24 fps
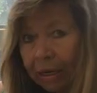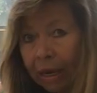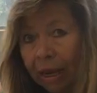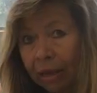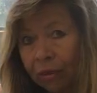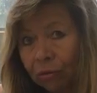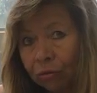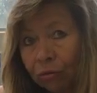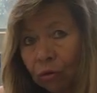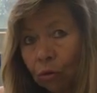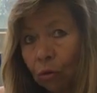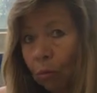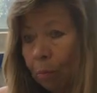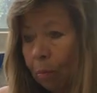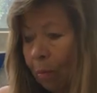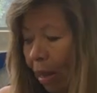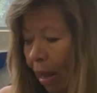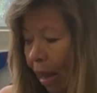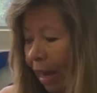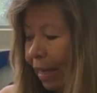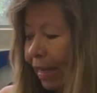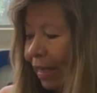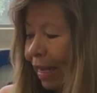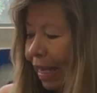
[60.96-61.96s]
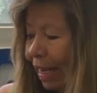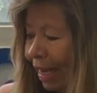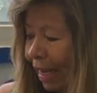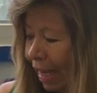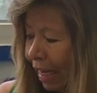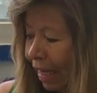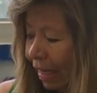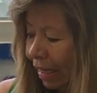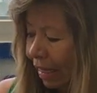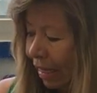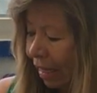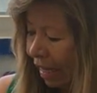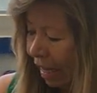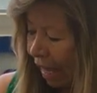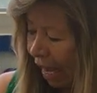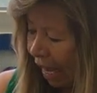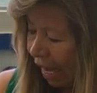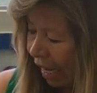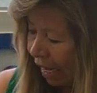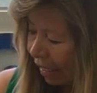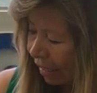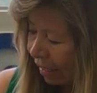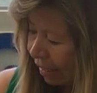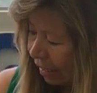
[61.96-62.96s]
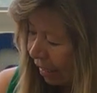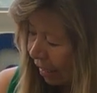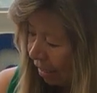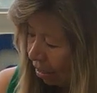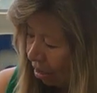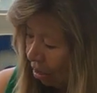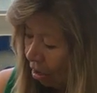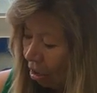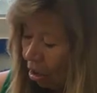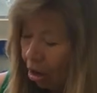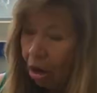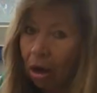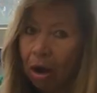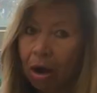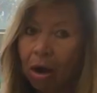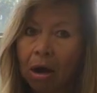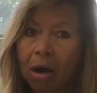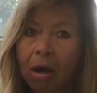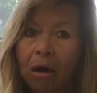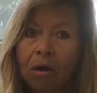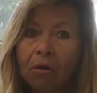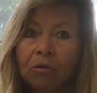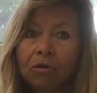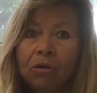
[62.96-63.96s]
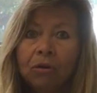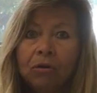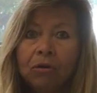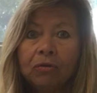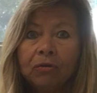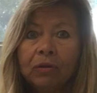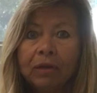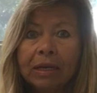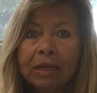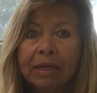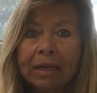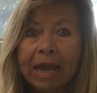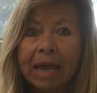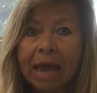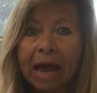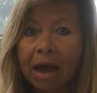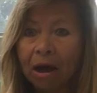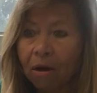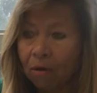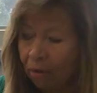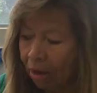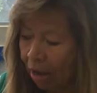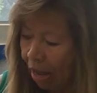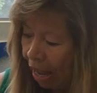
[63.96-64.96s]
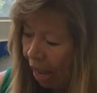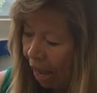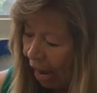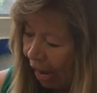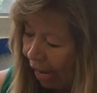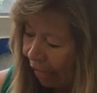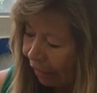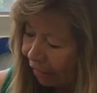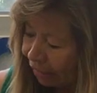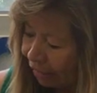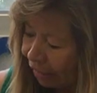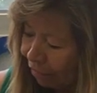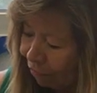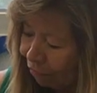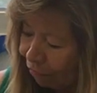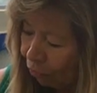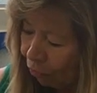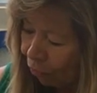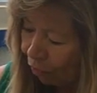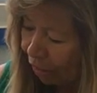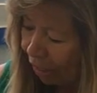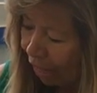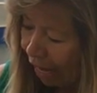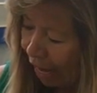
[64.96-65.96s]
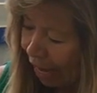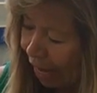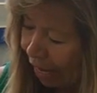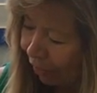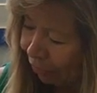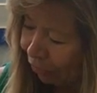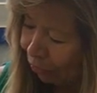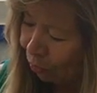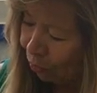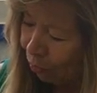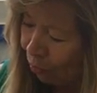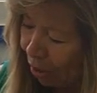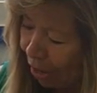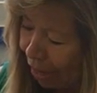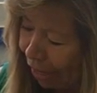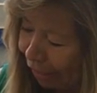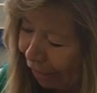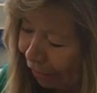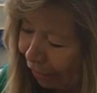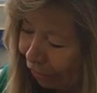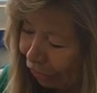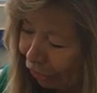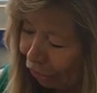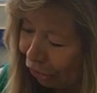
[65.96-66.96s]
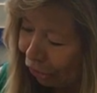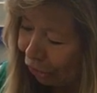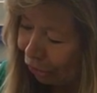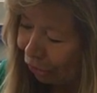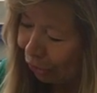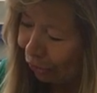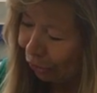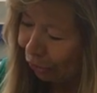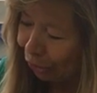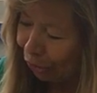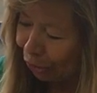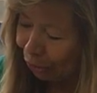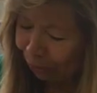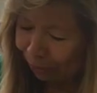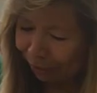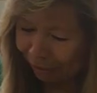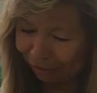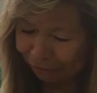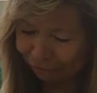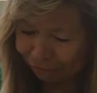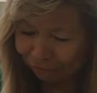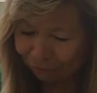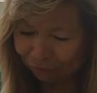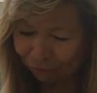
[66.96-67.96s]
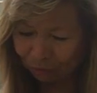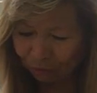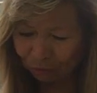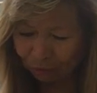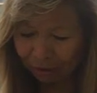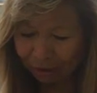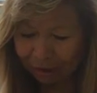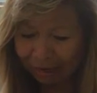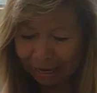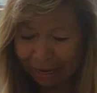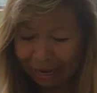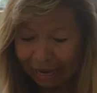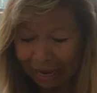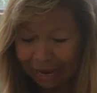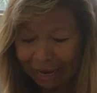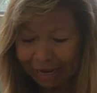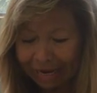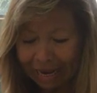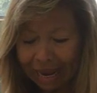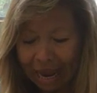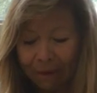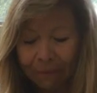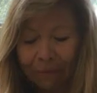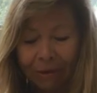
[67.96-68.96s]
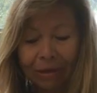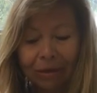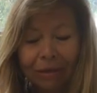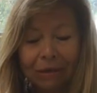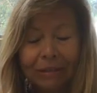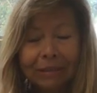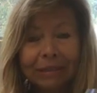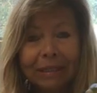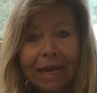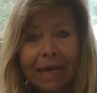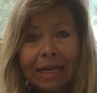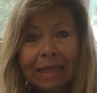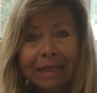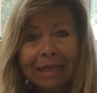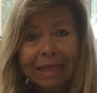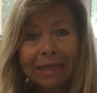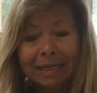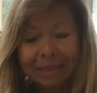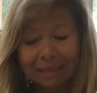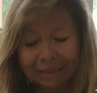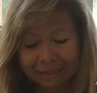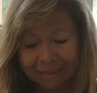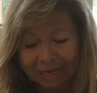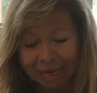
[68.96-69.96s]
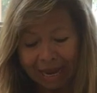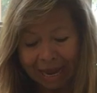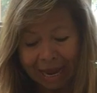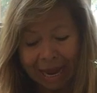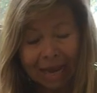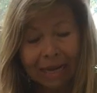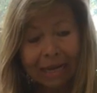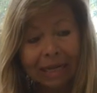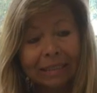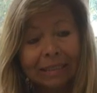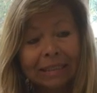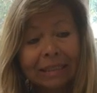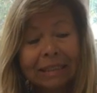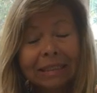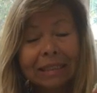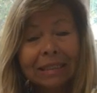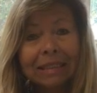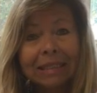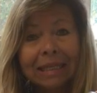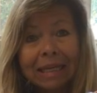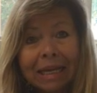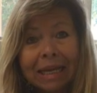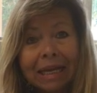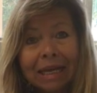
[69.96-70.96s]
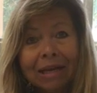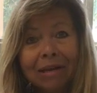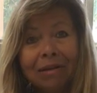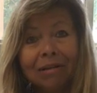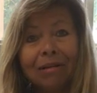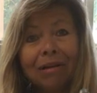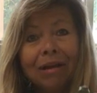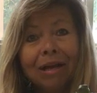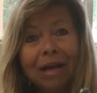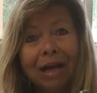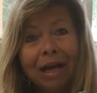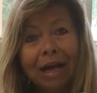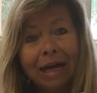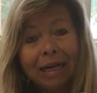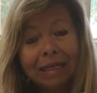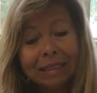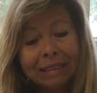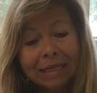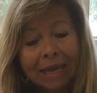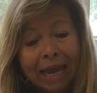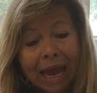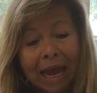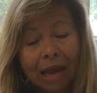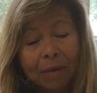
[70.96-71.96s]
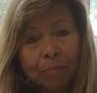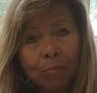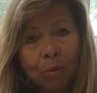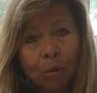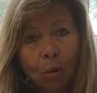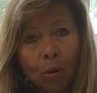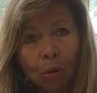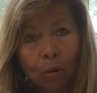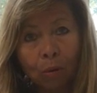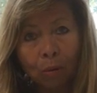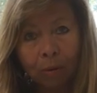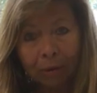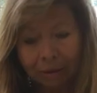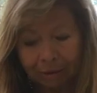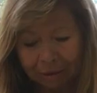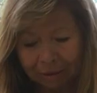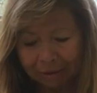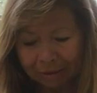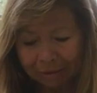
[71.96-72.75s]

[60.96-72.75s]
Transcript: Days go by and they eat and they eat. Uh-oh, see it now? I see four legs. One, two, three, four. Now it looks like this, and it's still a tadpole.